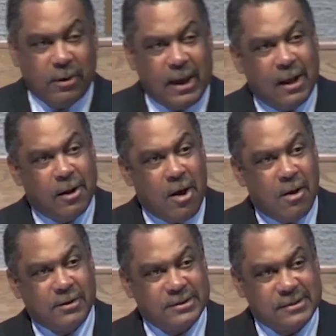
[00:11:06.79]
a
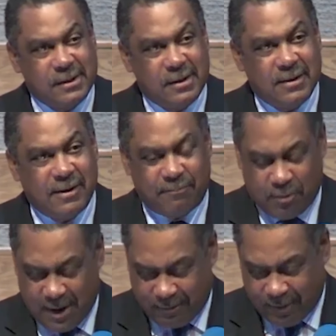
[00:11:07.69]
loss of
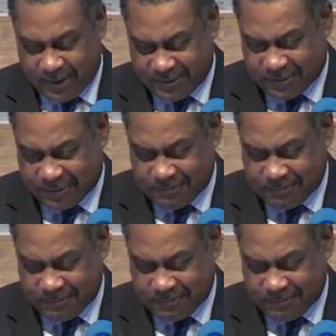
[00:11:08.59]
progress.